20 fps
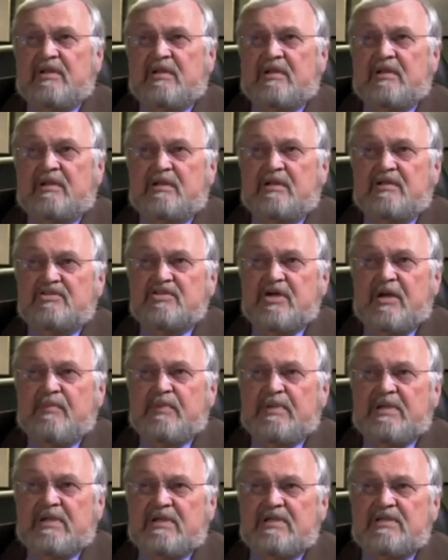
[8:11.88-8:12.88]
The
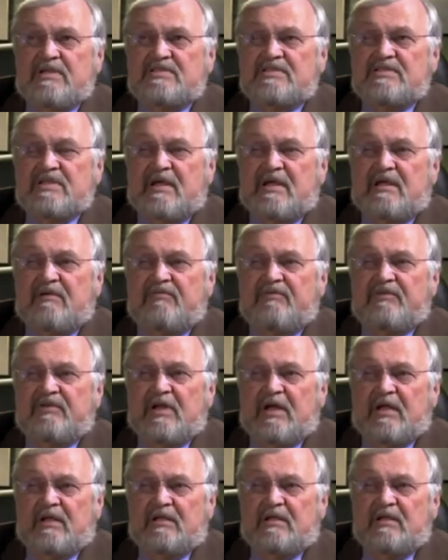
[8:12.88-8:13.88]
Japanese have
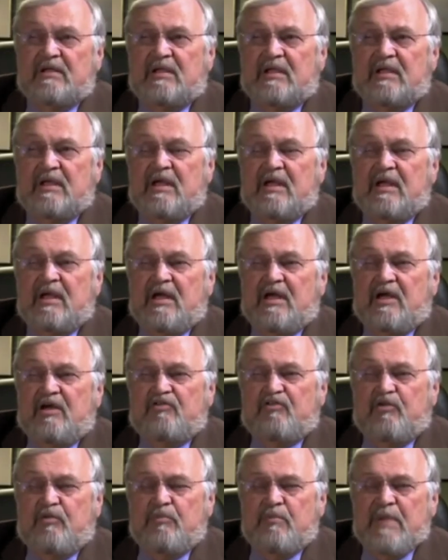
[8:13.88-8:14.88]
done
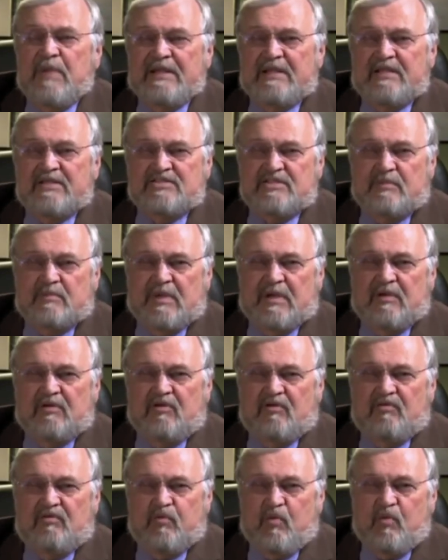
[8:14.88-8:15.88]
a tremendous
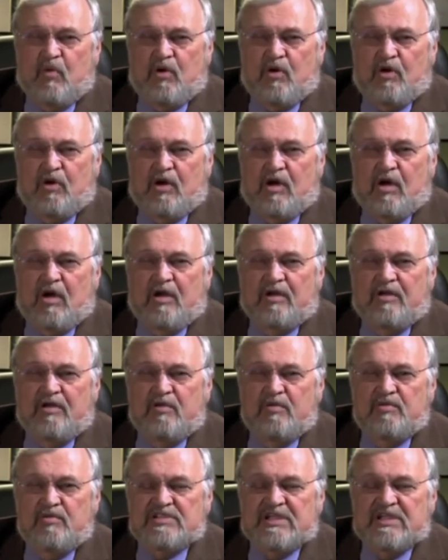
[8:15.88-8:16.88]
amount of work
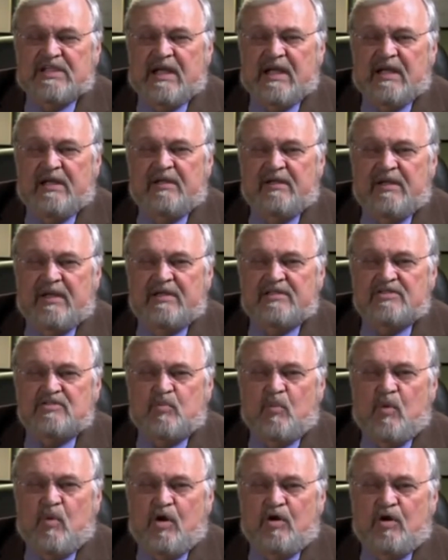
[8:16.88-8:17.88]
on using
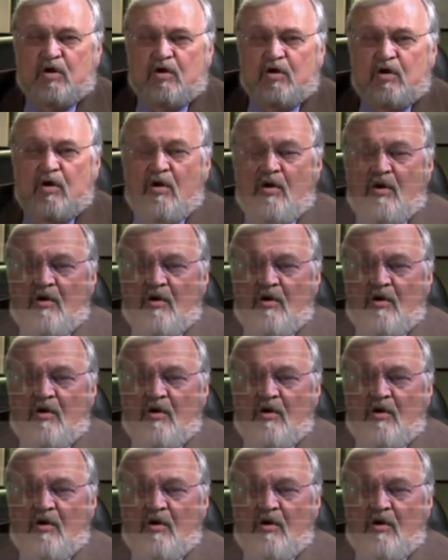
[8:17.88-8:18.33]
ionized water